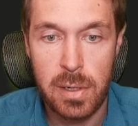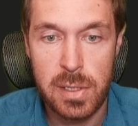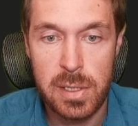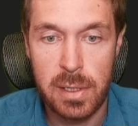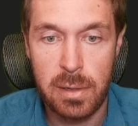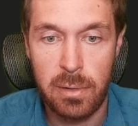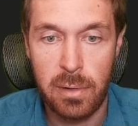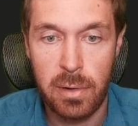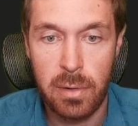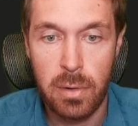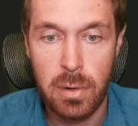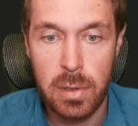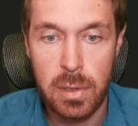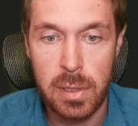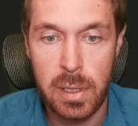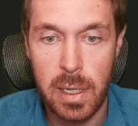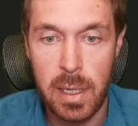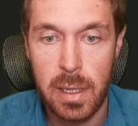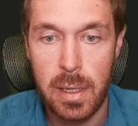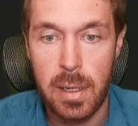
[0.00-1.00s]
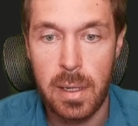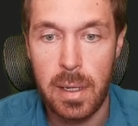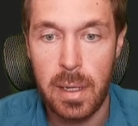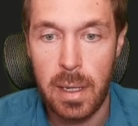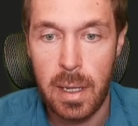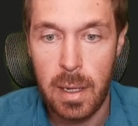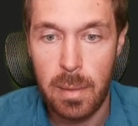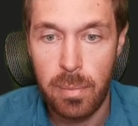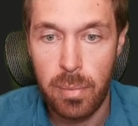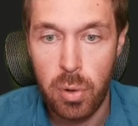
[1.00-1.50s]
arteriole,
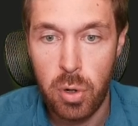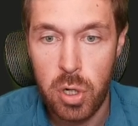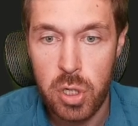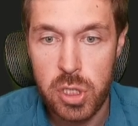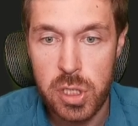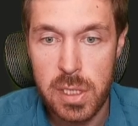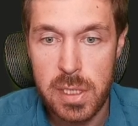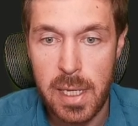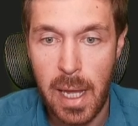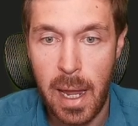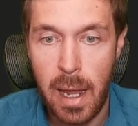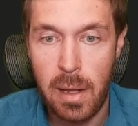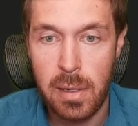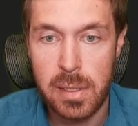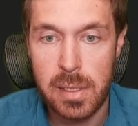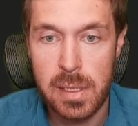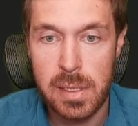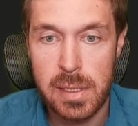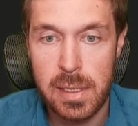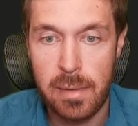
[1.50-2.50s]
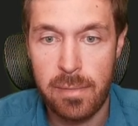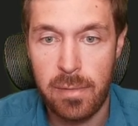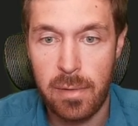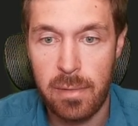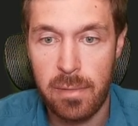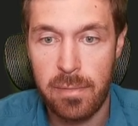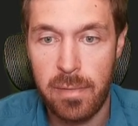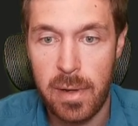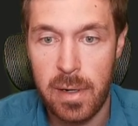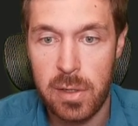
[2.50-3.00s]
it pushes out these
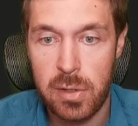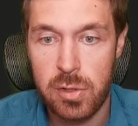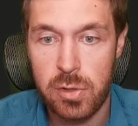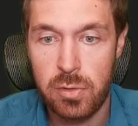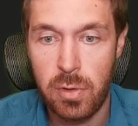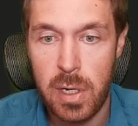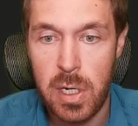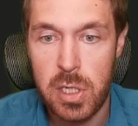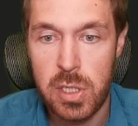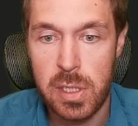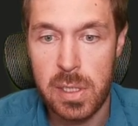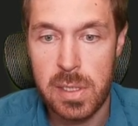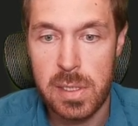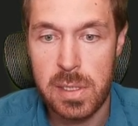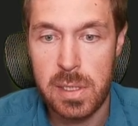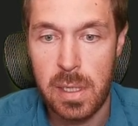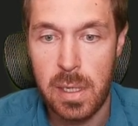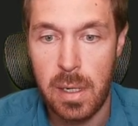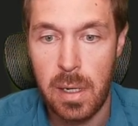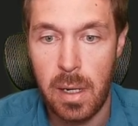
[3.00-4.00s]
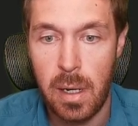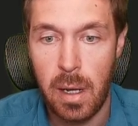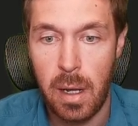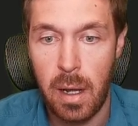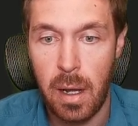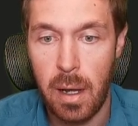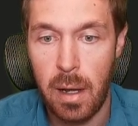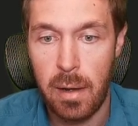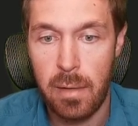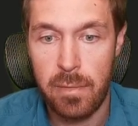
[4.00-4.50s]
different fenestrations
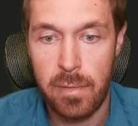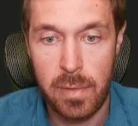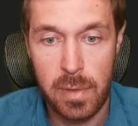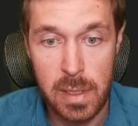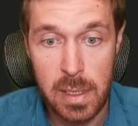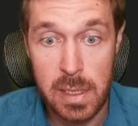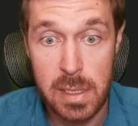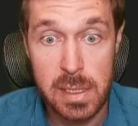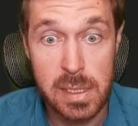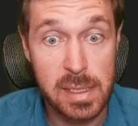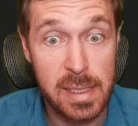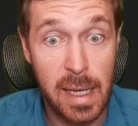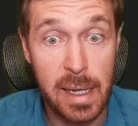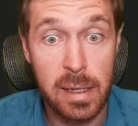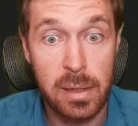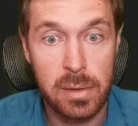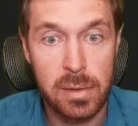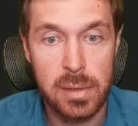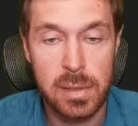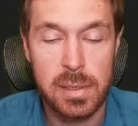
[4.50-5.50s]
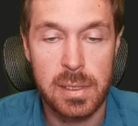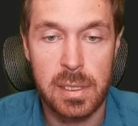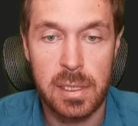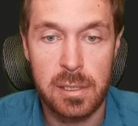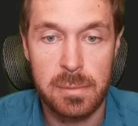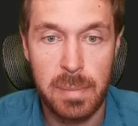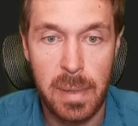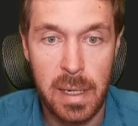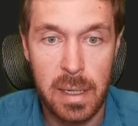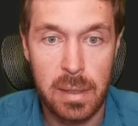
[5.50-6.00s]
of these cells,
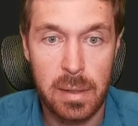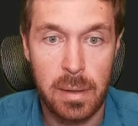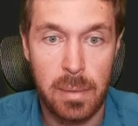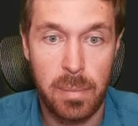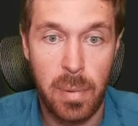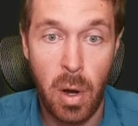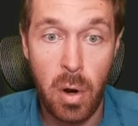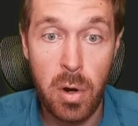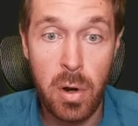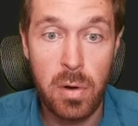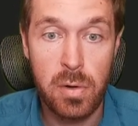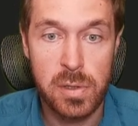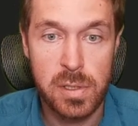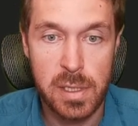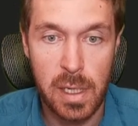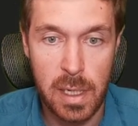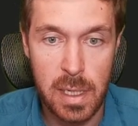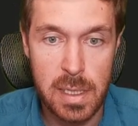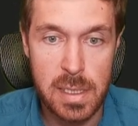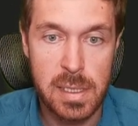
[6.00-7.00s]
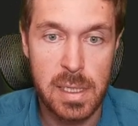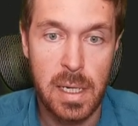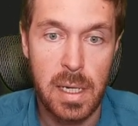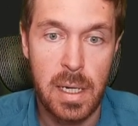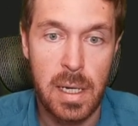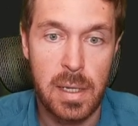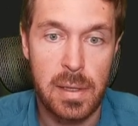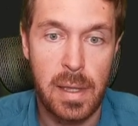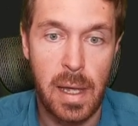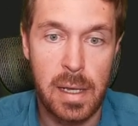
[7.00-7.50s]
these podocytes
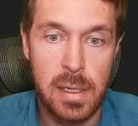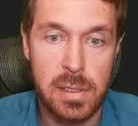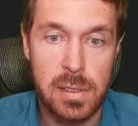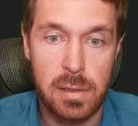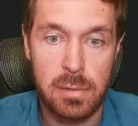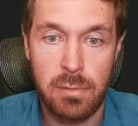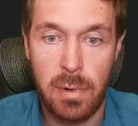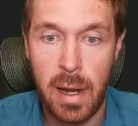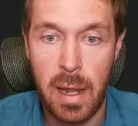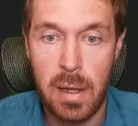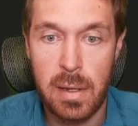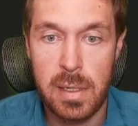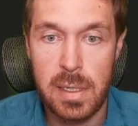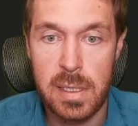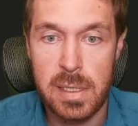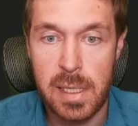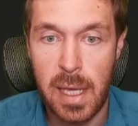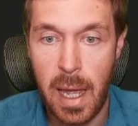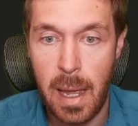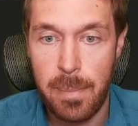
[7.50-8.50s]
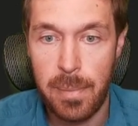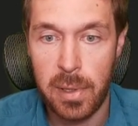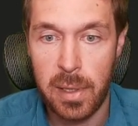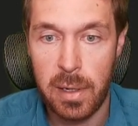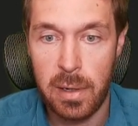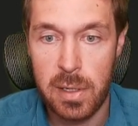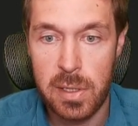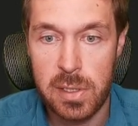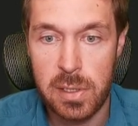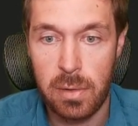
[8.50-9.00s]
that surround these
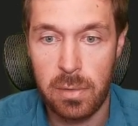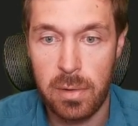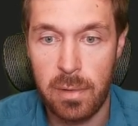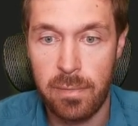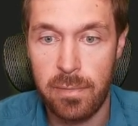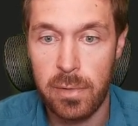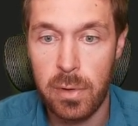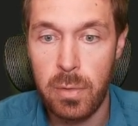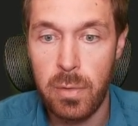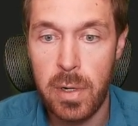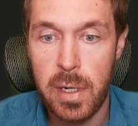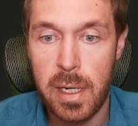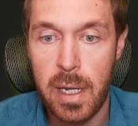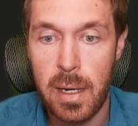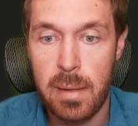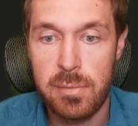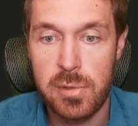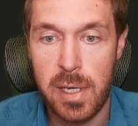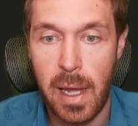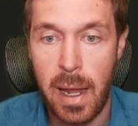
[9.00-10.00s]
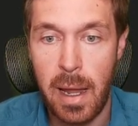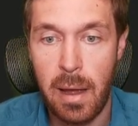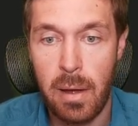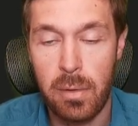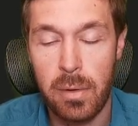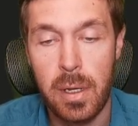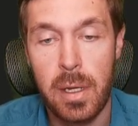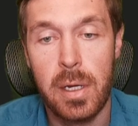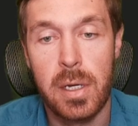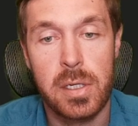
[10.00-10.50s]
capillaries. So the fluid comes
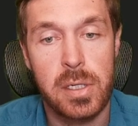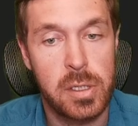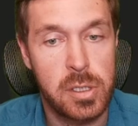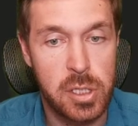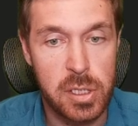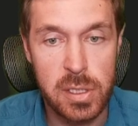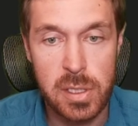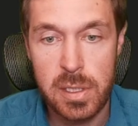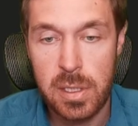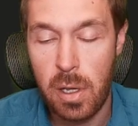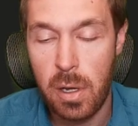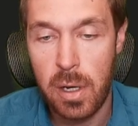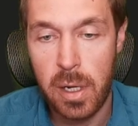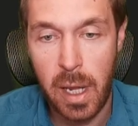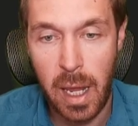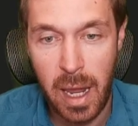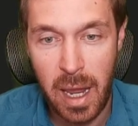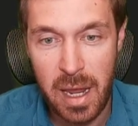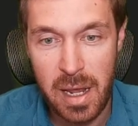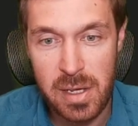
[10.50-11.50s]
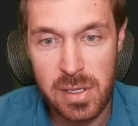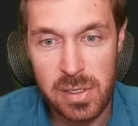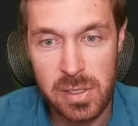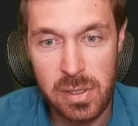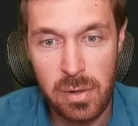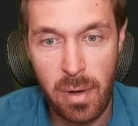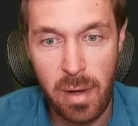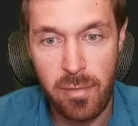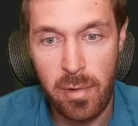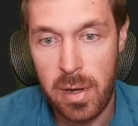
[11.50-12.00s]
out, and just as long
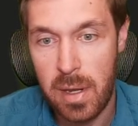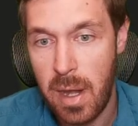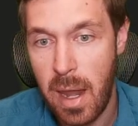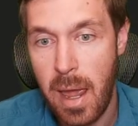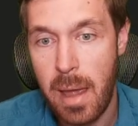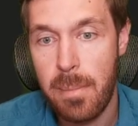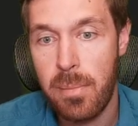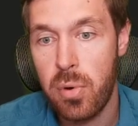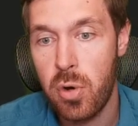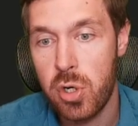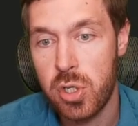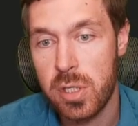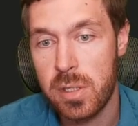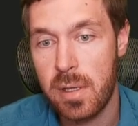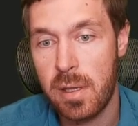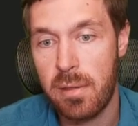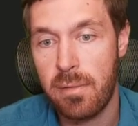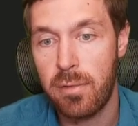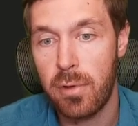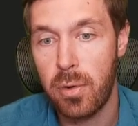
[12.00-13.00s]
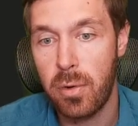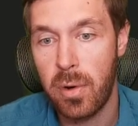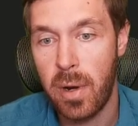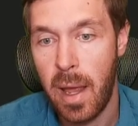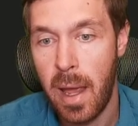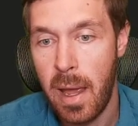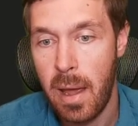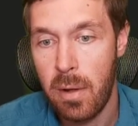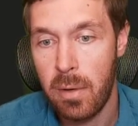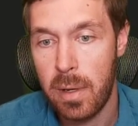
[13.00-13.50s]
as you have a net push of this
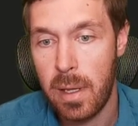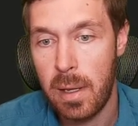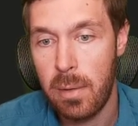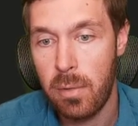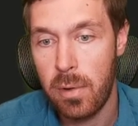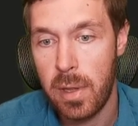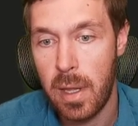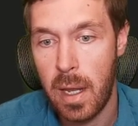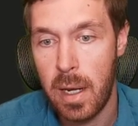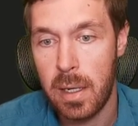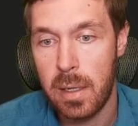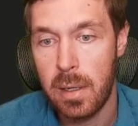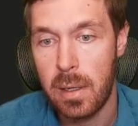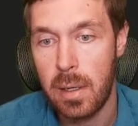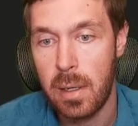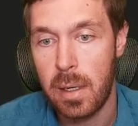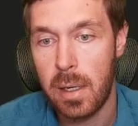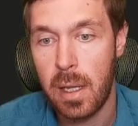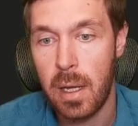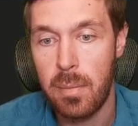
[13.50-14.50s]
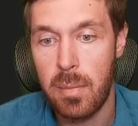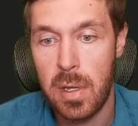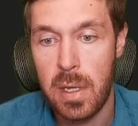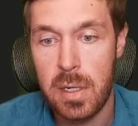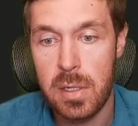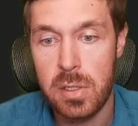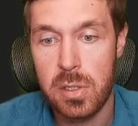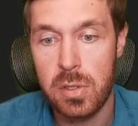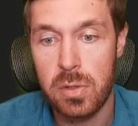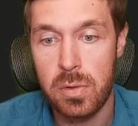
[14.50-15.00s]
fluid out, it will then come
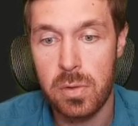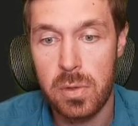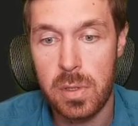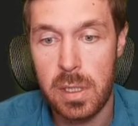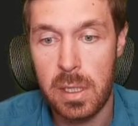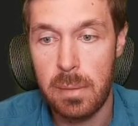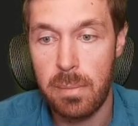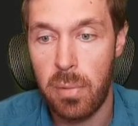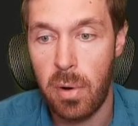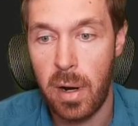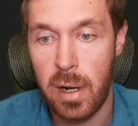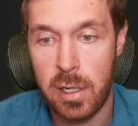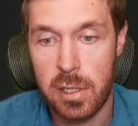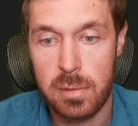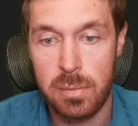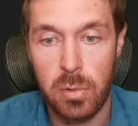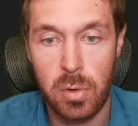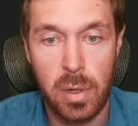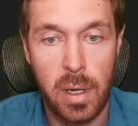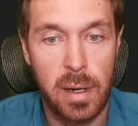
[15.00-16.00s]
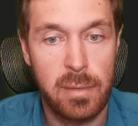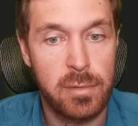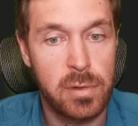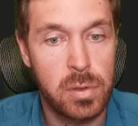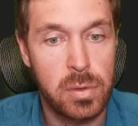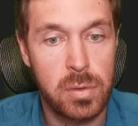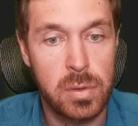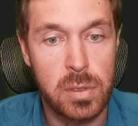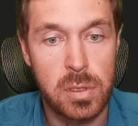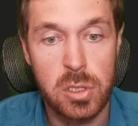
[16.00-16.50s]
into the proximal
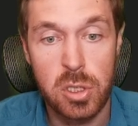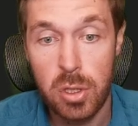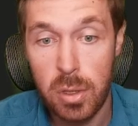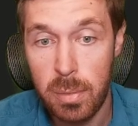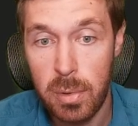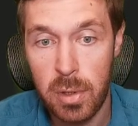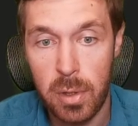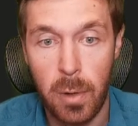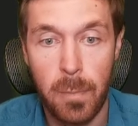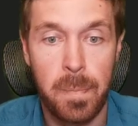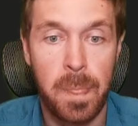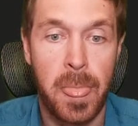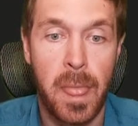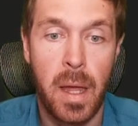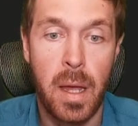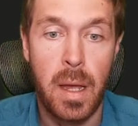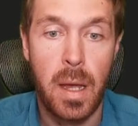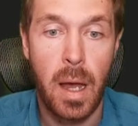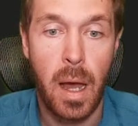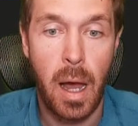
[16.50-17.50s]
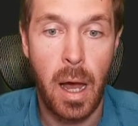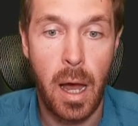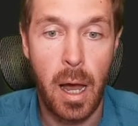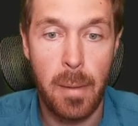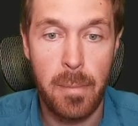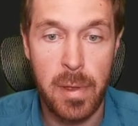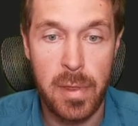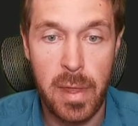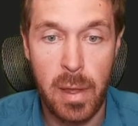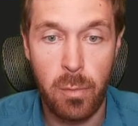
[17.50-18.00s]
convoluted tubule.
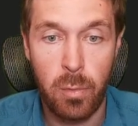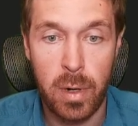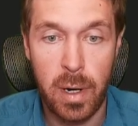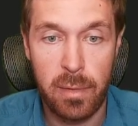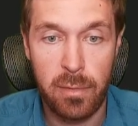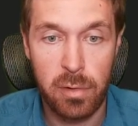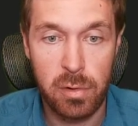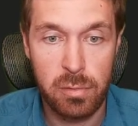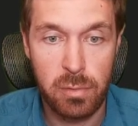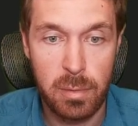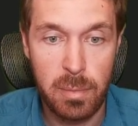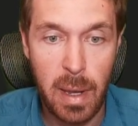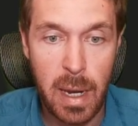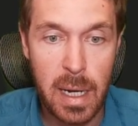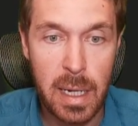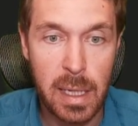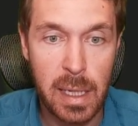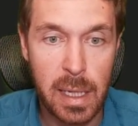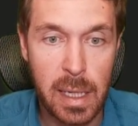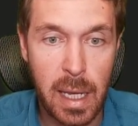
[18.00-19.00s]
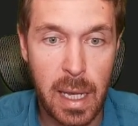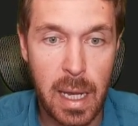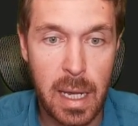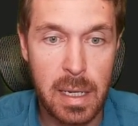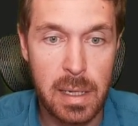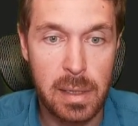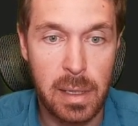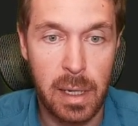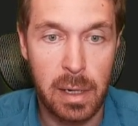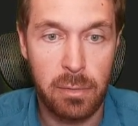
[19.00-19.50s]
And then whatever's remaining
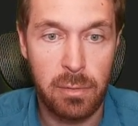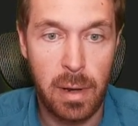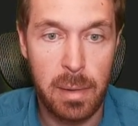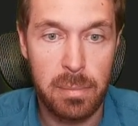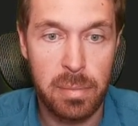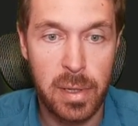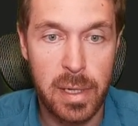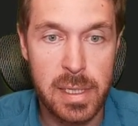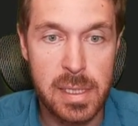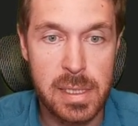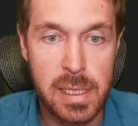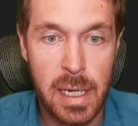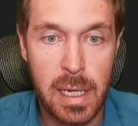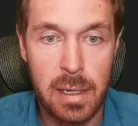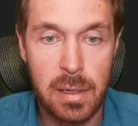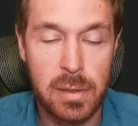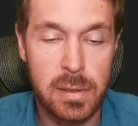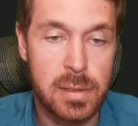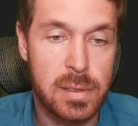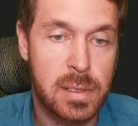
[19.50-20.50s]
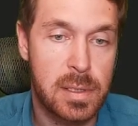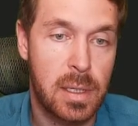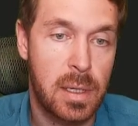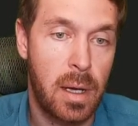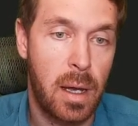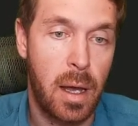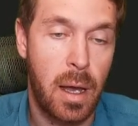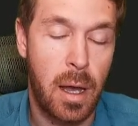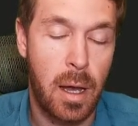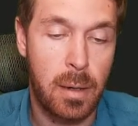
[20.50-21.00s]
again, like red blood cells,
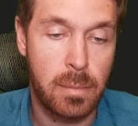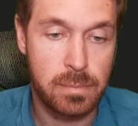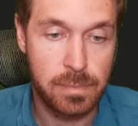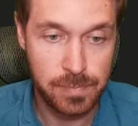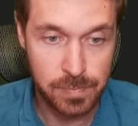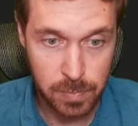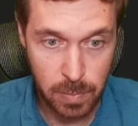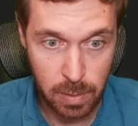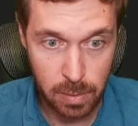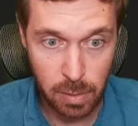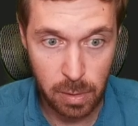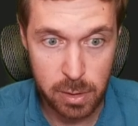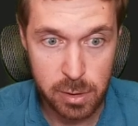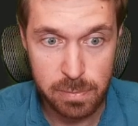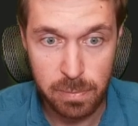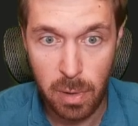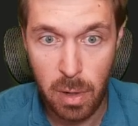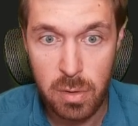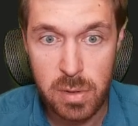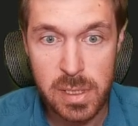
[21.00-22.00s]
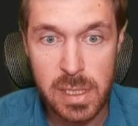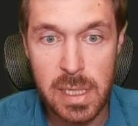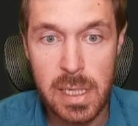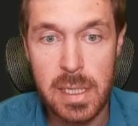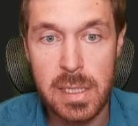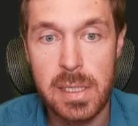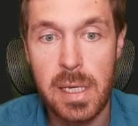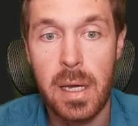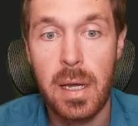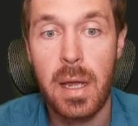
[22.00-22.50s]
large
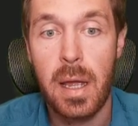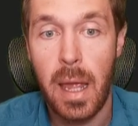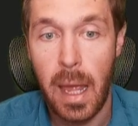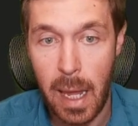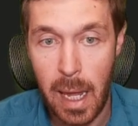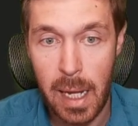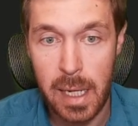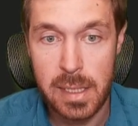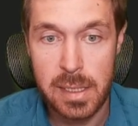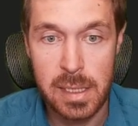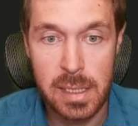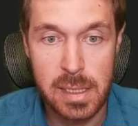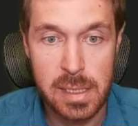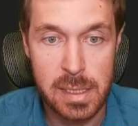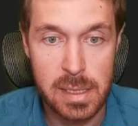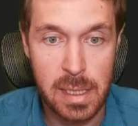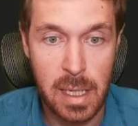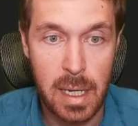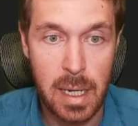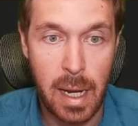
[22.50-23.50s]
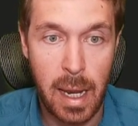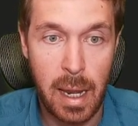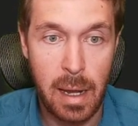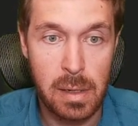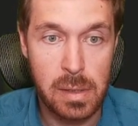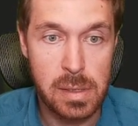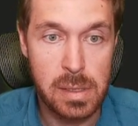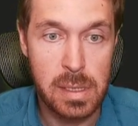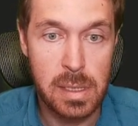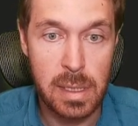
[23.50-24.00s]
proteins, exits then
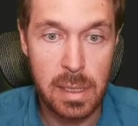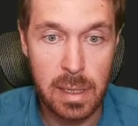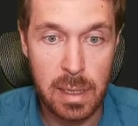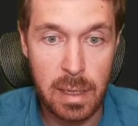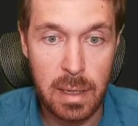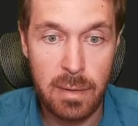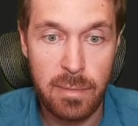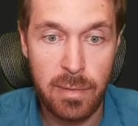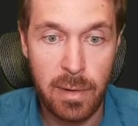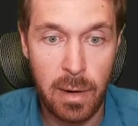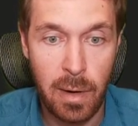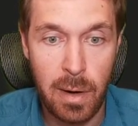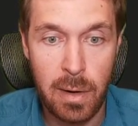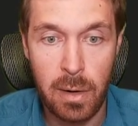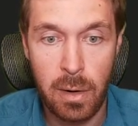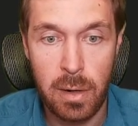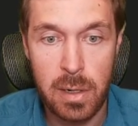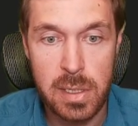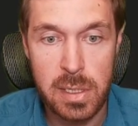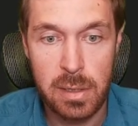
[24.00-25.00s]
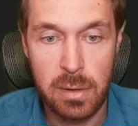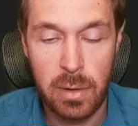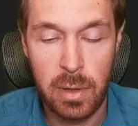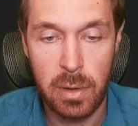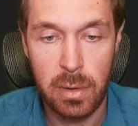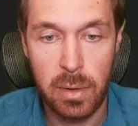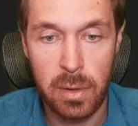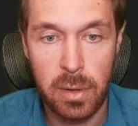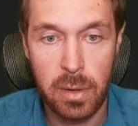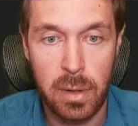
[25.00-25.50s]
out the efferent
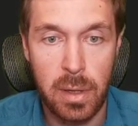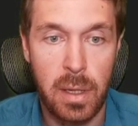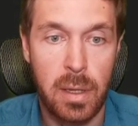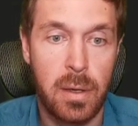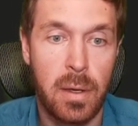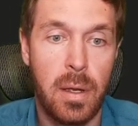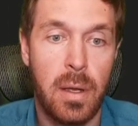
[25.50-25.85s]
arteriole.